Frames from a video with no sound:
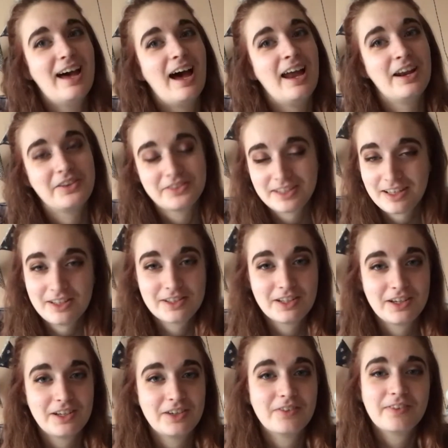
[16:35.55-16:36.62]
and I'll see you
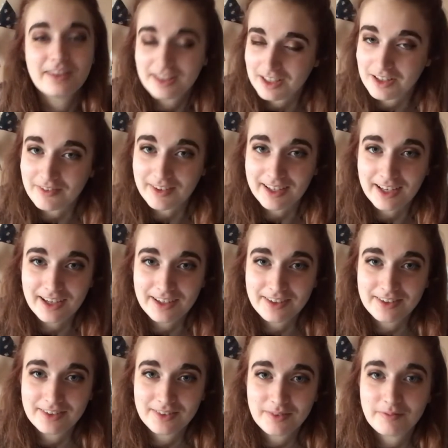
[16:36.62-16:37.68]
soon with a new video.
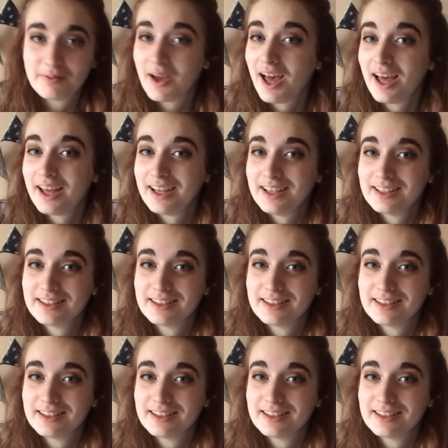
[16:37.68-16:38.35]
Bye!